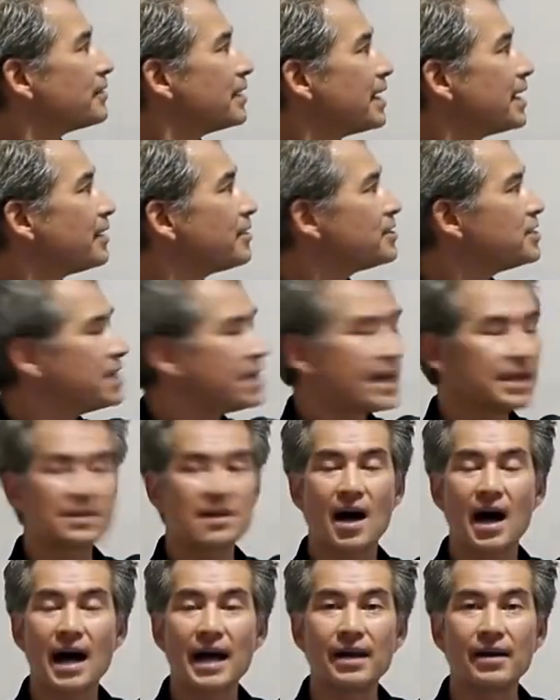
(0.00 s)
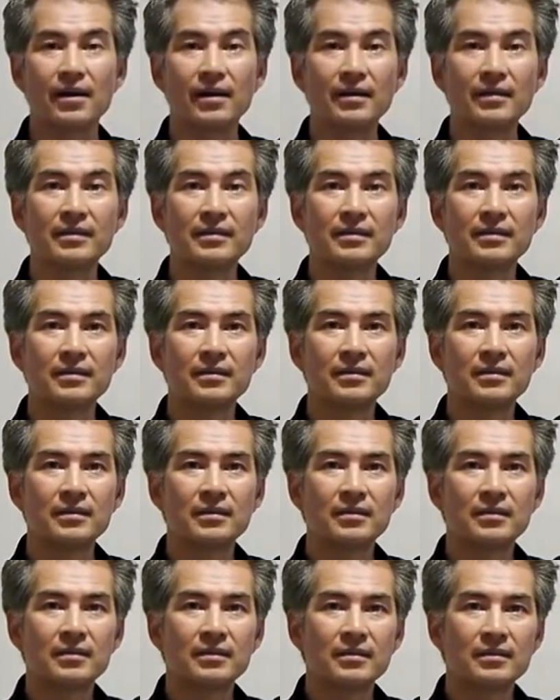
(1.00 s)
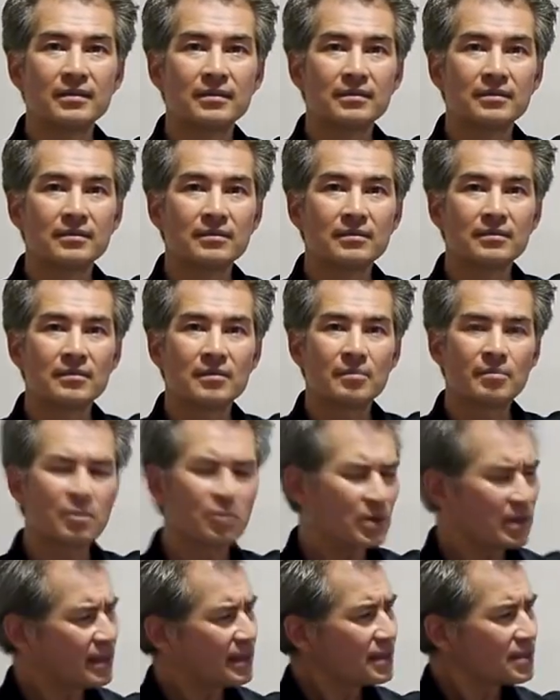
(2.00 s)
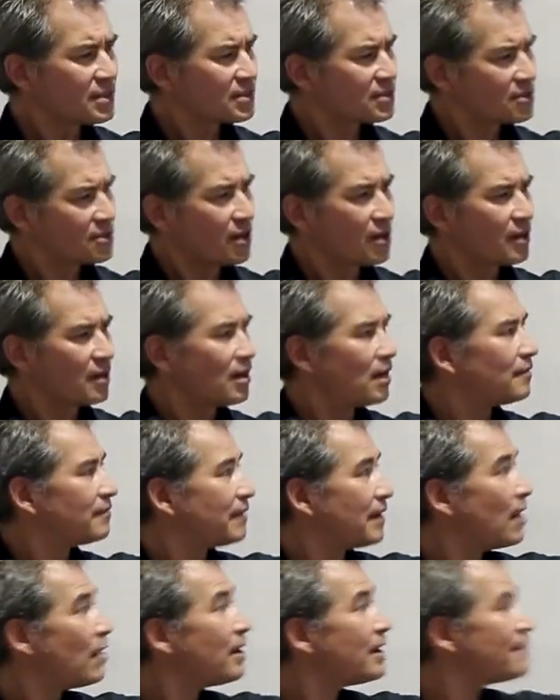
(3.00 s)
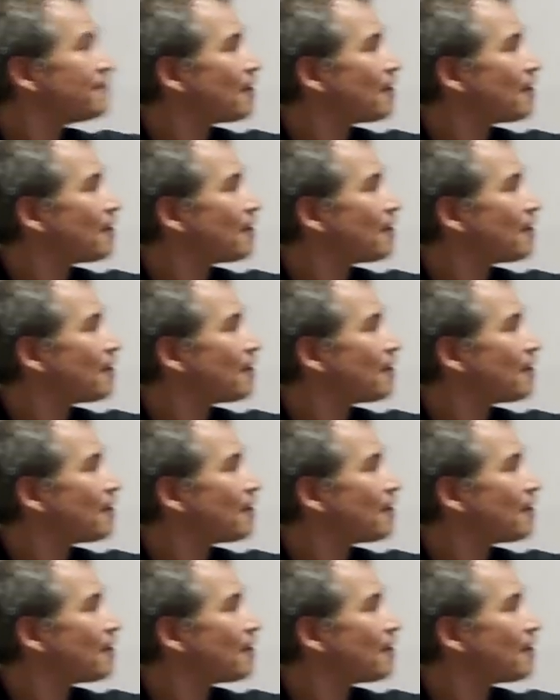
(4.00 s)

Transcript: The energy gets higher. But when things start very